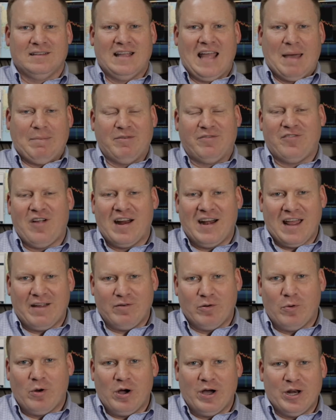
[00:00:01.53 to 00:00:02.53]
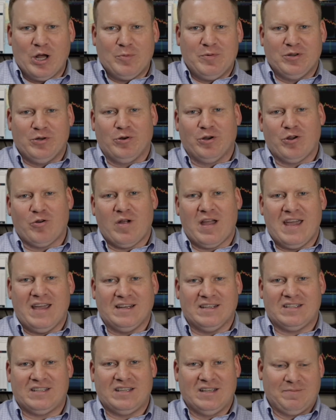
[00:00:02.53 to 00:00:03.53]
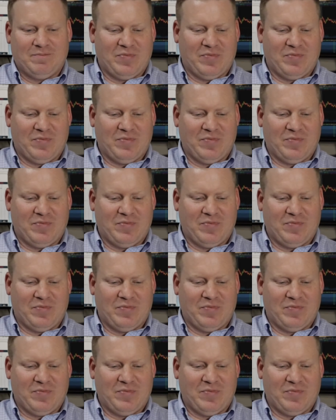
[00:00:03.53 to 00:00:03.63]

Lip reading: Happy Friday, everyone. Hope you're doing great.